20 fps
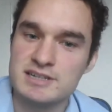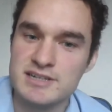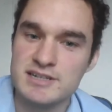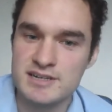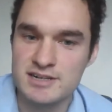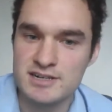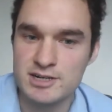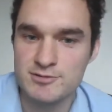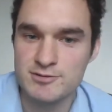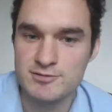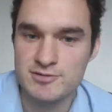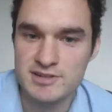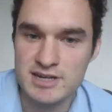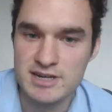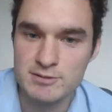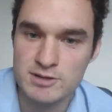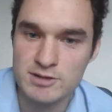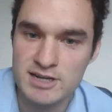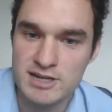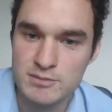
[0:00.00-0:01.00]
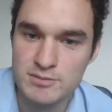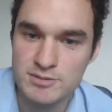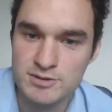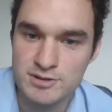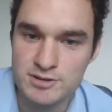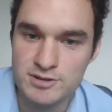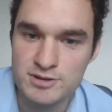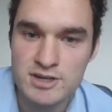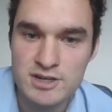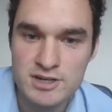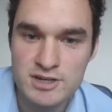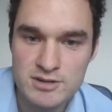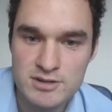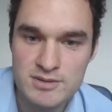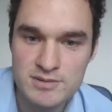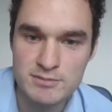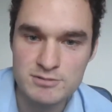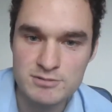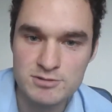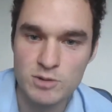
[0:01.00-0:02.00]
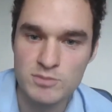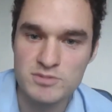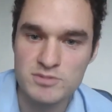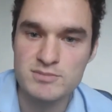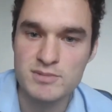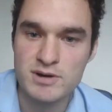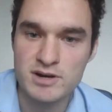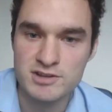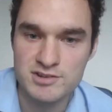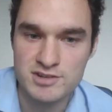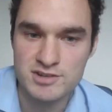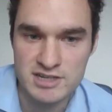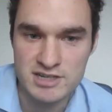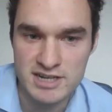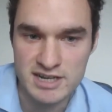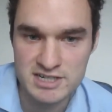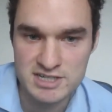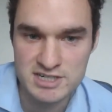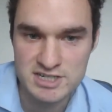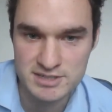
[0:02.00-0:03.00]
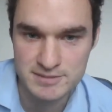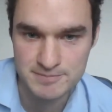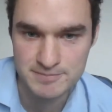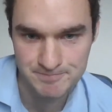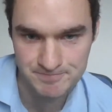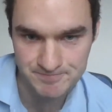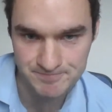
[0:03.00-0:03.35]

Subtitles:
and hopefully that will help you be able to optimize the connection.